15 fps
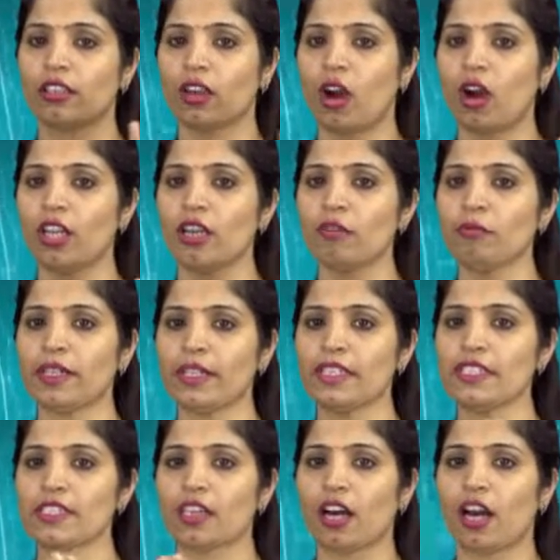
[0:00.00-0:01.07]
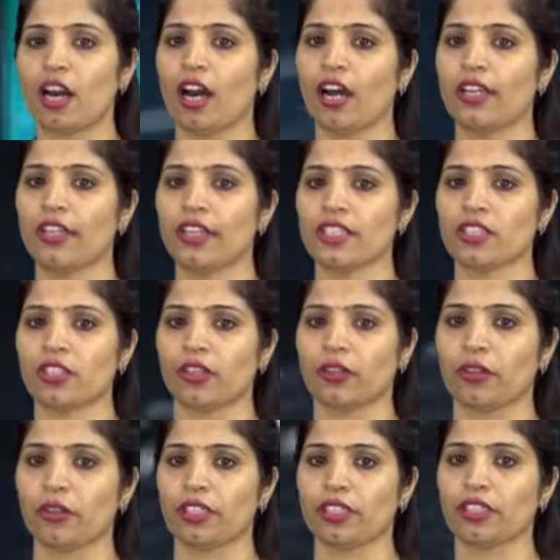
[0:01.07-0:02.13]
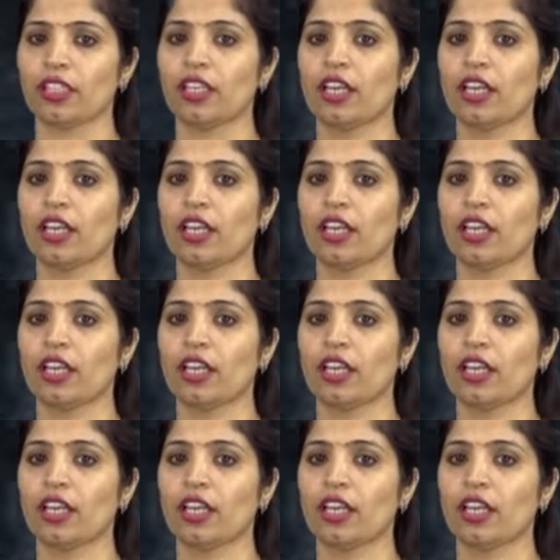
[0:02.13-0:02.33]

Column is undistinguished